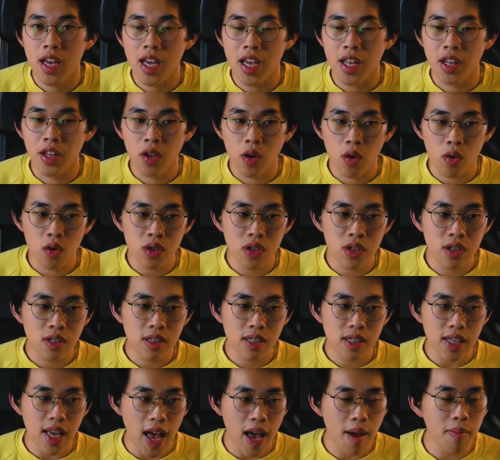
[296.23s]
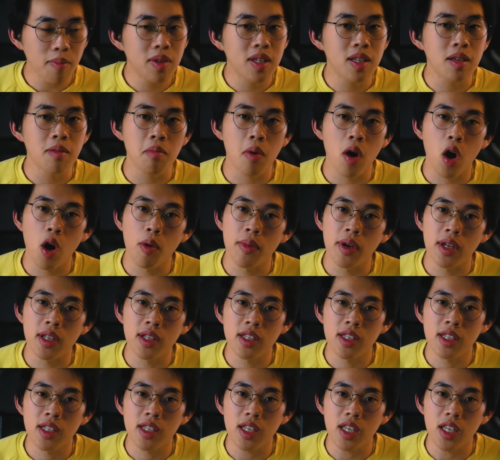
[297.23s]
in those empty
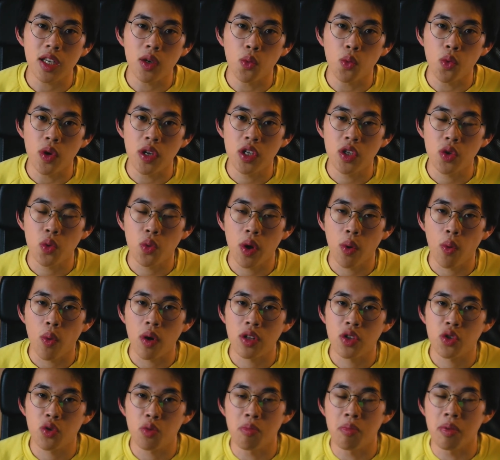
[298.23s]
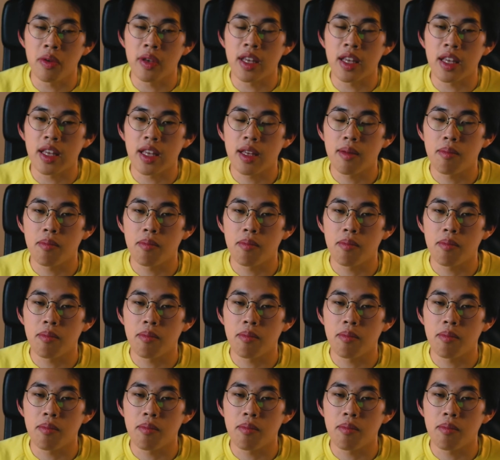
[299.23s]
moments in which we want to be